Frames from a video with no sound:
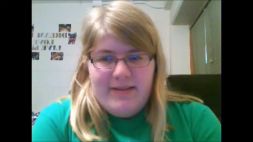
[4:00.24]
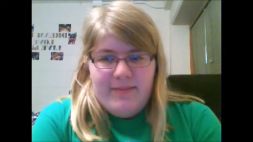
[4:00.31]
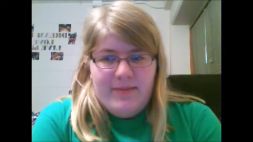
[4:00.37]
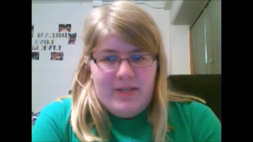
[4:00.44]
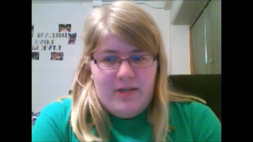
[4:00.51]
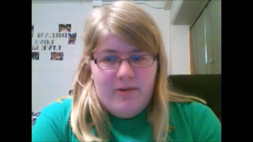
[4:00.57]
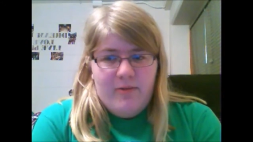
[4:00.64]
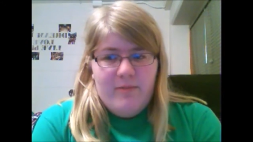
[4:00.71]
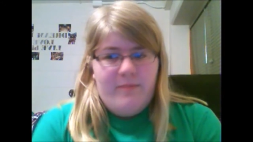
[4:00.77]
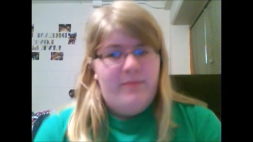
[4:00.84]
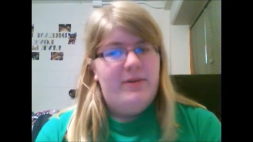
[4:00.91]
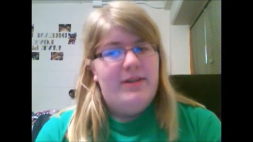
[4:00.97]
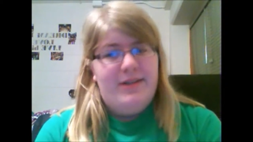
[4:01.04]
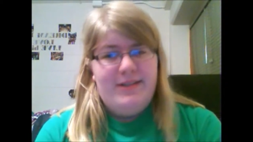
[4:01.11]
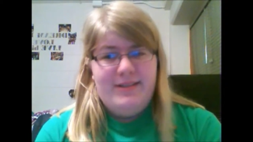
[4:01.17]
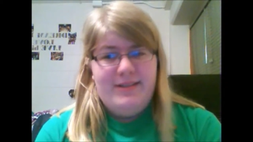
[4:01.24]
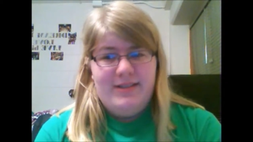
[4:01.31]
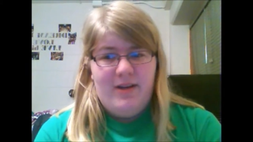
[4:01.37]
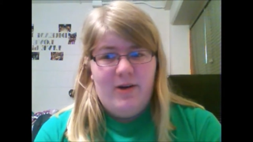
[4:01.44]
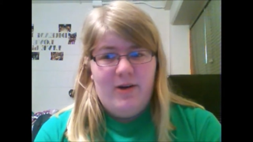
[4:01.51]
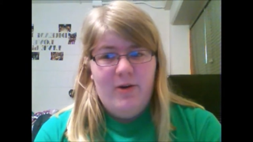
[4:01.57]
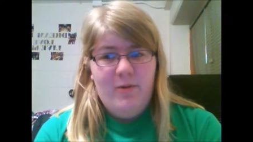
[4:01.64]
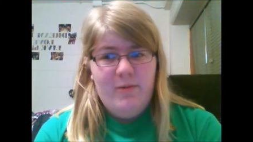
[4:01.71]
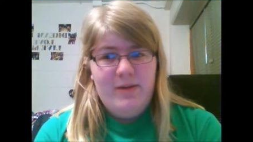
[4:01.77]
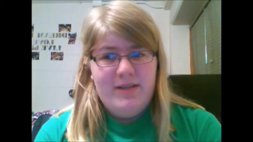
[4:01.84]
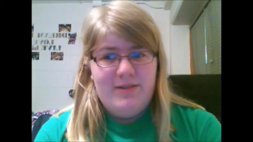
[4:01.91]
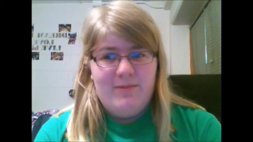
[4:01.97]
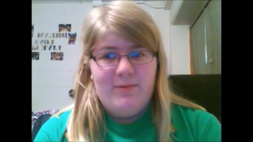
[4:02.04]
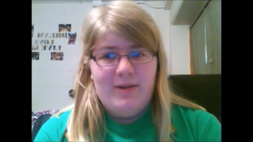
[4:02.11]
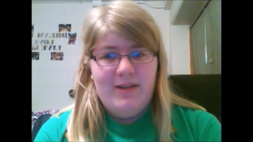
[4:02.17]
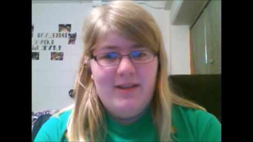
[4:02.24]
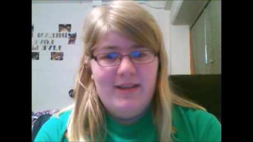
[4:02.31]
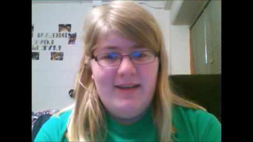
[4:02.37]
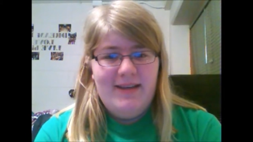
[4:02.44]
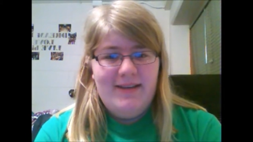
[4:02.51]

don't, but it's always worth it.